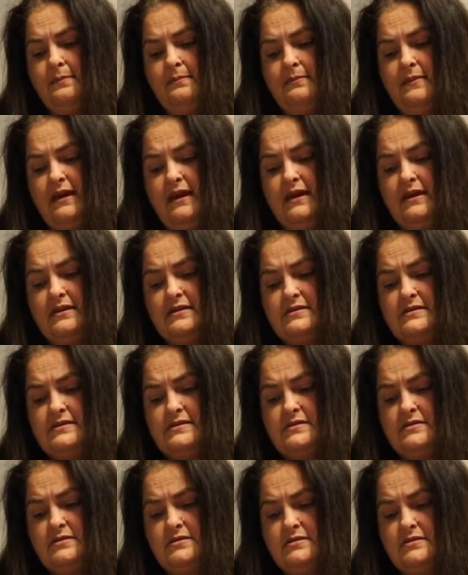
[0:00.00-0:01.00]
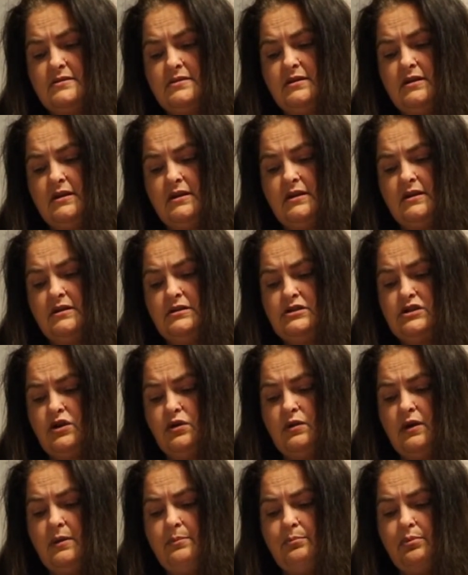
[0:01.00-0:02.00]
Mix,
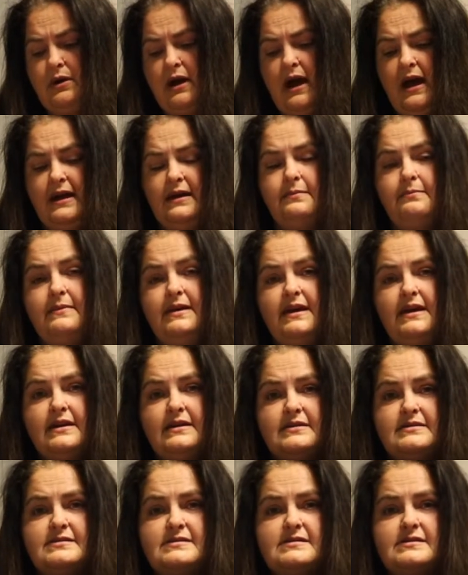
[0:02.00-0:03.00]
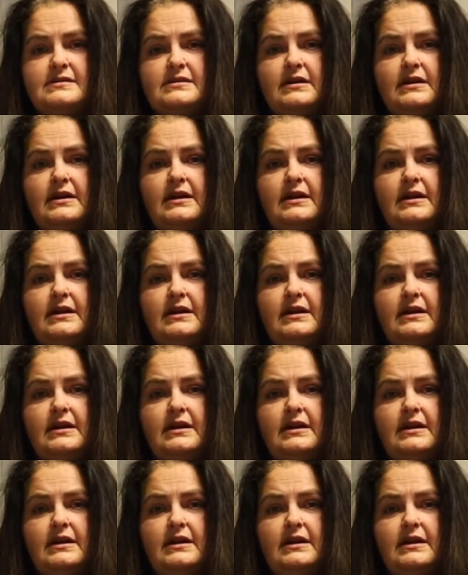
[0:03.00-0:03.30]
Tulip Pride Mix.